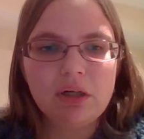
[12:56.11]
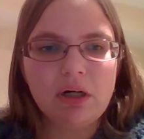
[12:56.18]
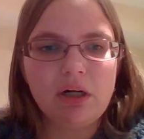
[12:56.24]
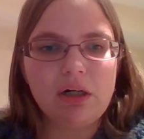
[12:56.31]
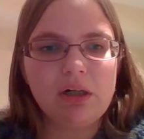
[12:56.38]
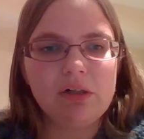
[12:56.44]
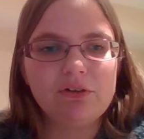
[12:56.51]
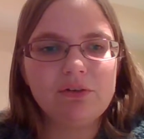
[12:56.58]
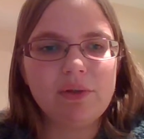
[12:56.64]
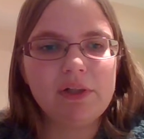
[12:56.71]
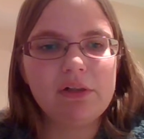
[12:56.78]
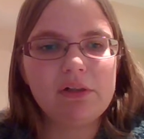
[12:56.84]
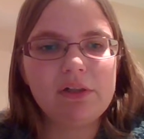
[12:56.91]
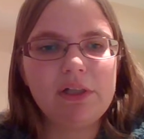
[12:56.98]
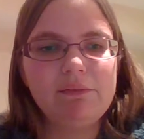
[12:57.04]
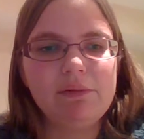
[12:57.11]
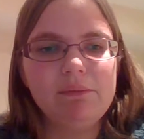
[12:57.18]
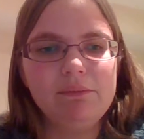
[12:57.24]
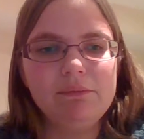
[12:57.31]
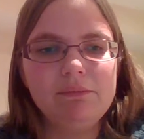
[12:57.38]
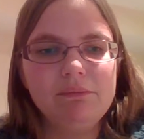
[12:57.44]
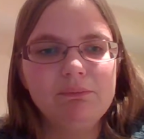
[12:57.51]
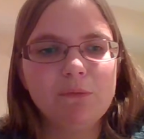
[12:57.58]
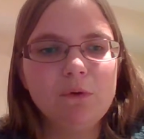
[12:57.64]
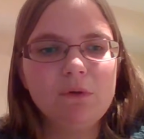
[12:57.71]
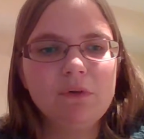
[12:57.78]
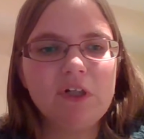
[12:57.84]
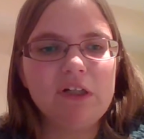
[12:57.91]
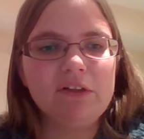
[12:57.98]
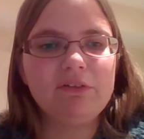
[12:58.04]
So I got even
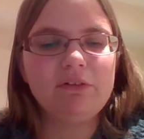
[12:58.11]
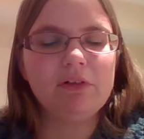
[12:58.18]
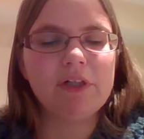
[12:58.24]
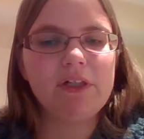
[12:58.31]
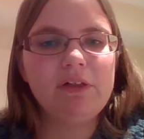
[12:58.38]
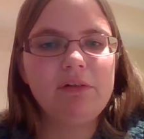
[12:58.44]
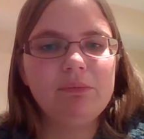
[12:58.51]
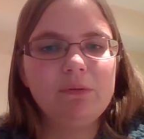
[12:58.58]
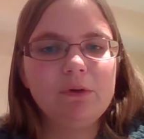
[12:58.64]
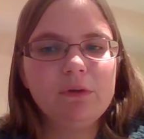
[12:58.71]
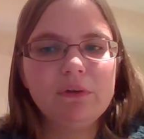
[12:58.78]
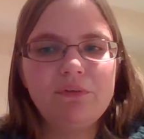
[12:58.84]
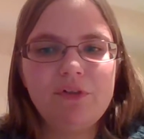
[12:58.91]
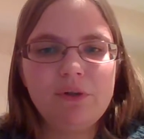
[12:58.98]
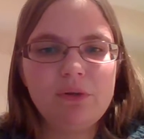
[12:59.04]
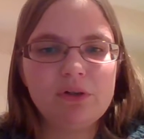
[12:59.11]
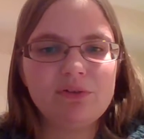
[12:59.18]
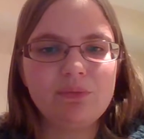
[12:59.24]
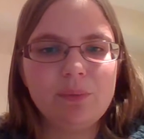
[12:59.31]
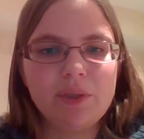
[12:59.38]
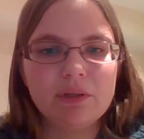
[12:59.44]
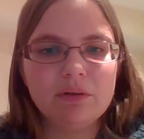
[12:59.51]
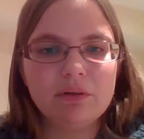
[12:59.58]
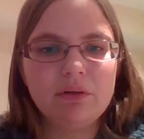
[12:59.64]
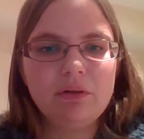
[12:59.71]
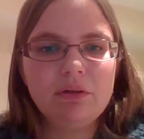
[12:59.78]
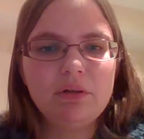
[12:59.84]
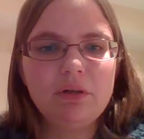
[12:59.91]
more isolated, more viewed as weird.